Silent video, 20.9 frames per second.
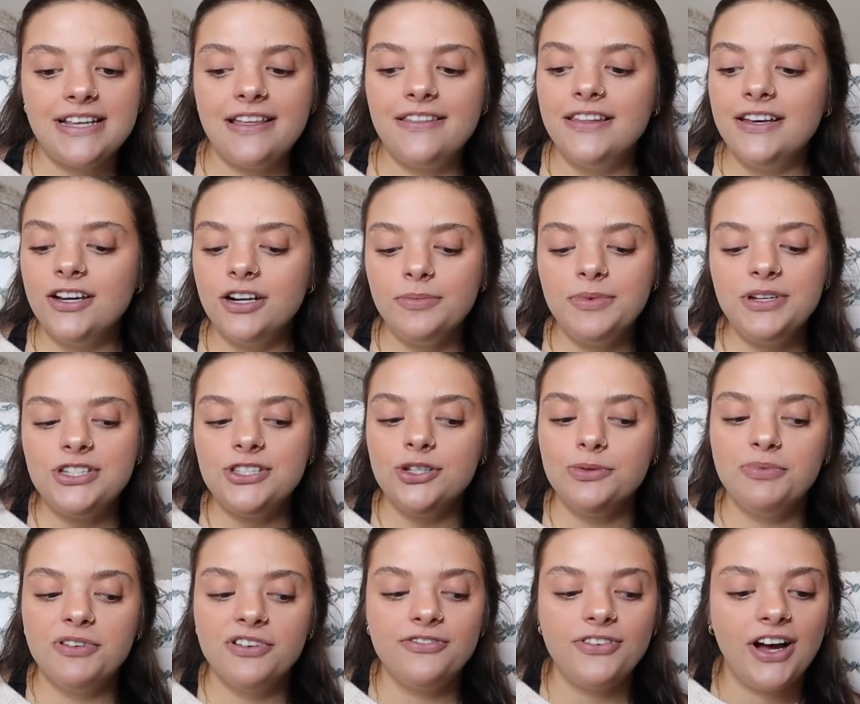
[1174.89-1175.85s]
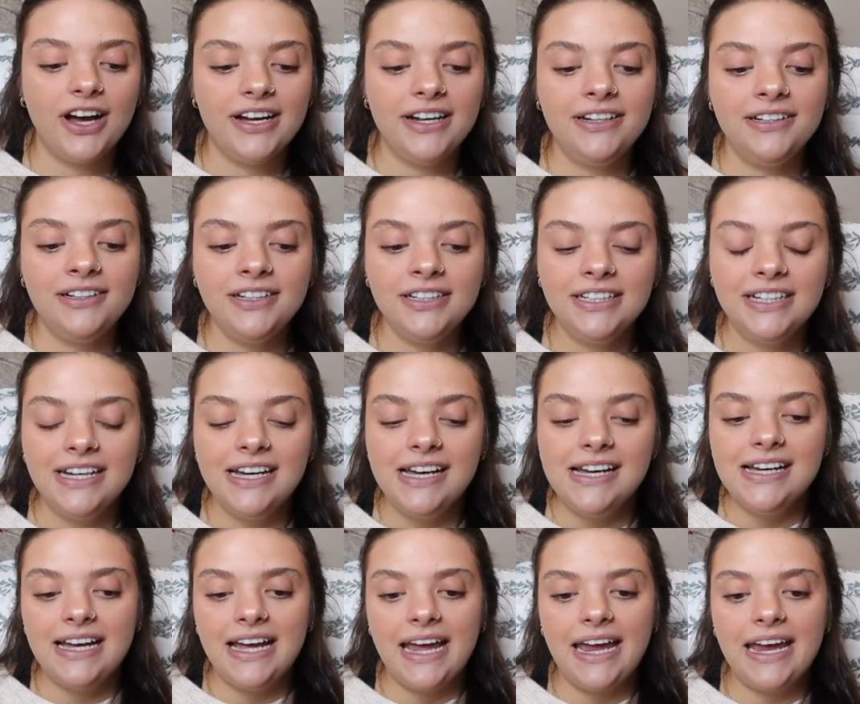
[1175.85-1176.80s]
I think it'll be super fun,
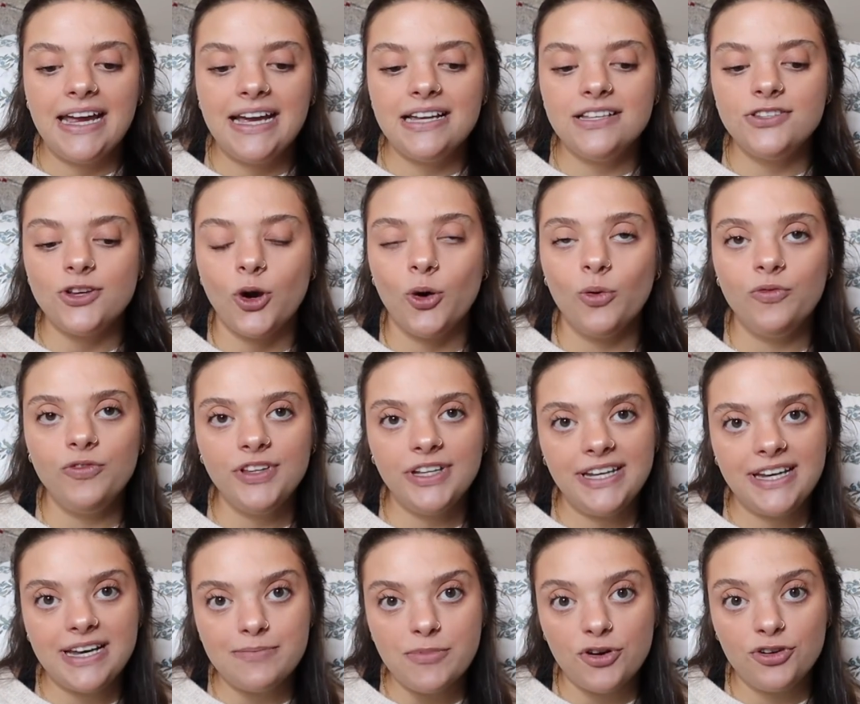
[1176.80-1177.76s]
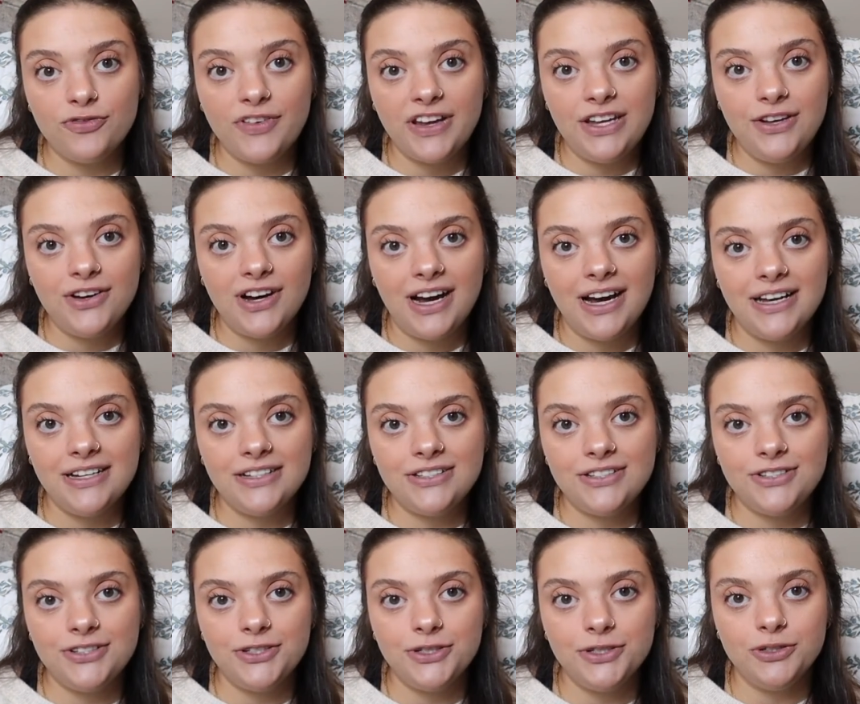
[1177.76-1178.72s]
and hopefully it can motivate you
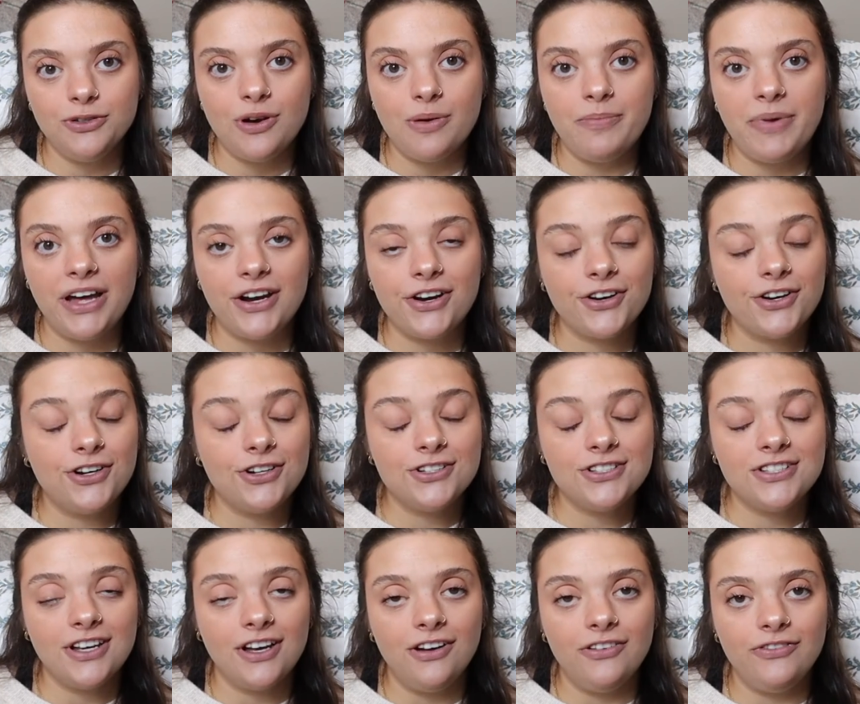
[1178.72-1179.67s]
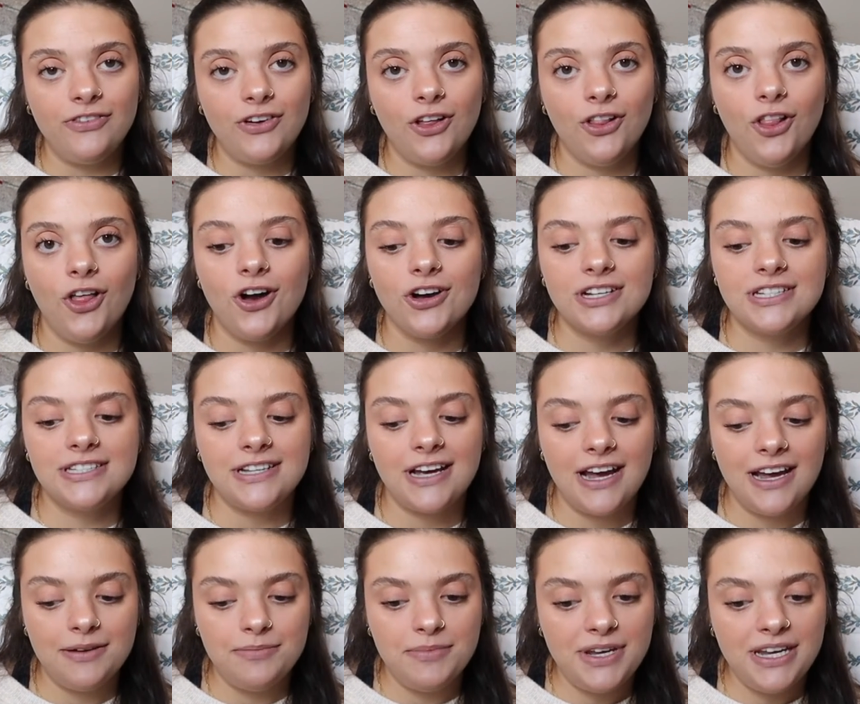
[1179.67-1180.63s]
guys to better yourself
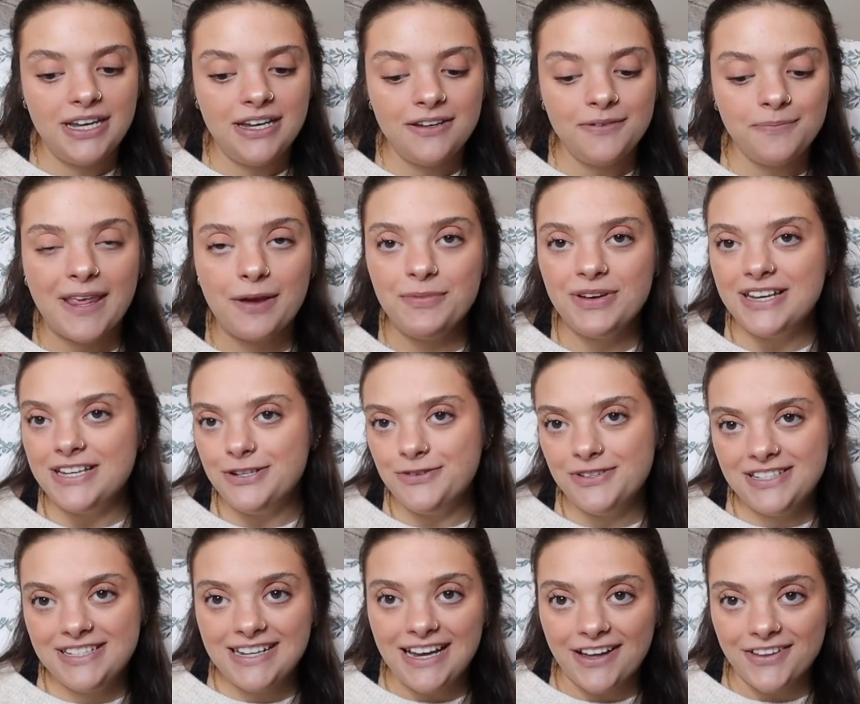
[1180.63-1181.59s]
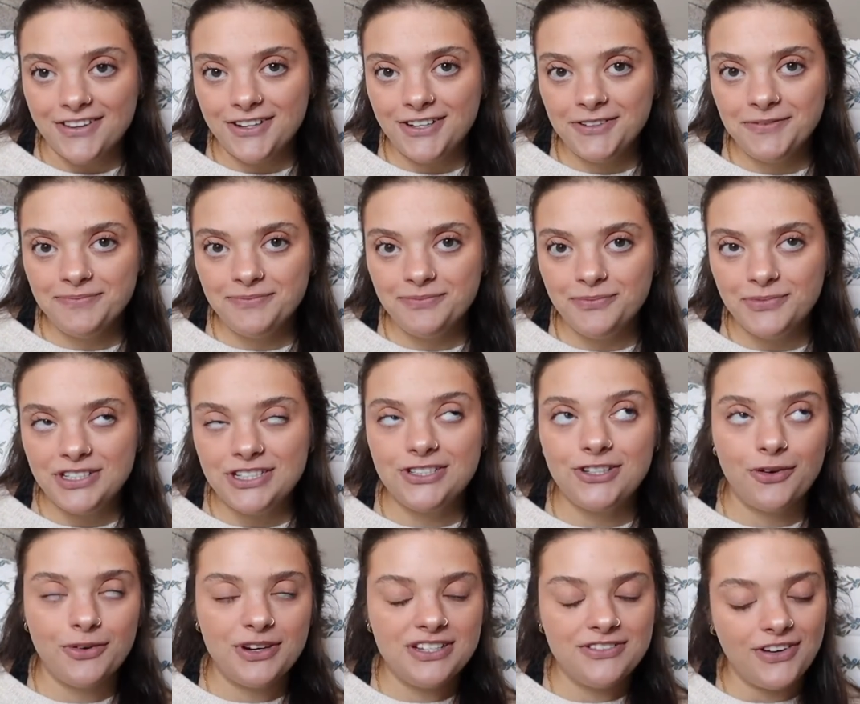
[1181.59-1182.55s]
alongside me, and we can do it together, which
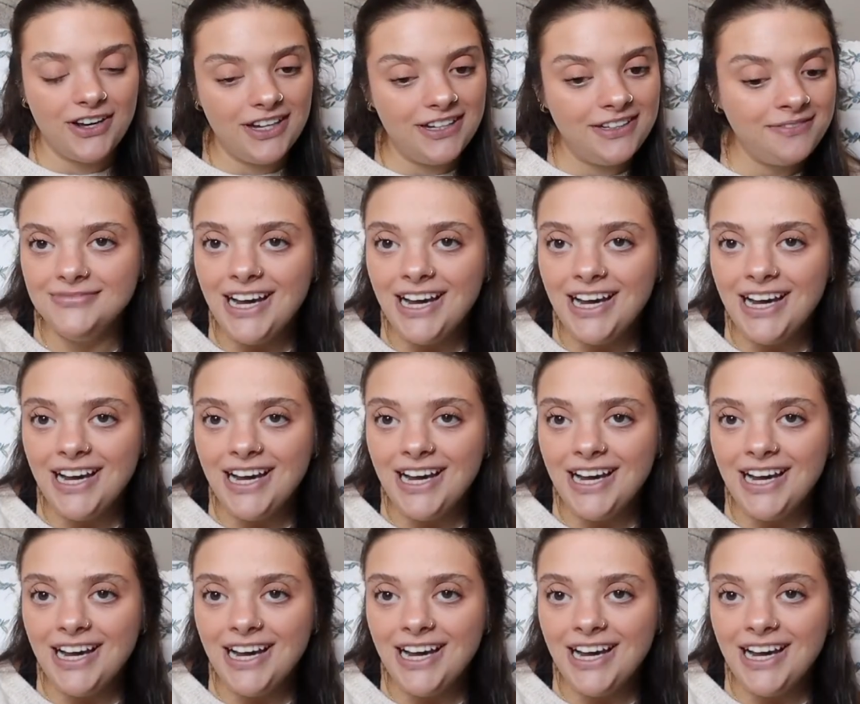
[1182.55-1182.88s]
is always fun.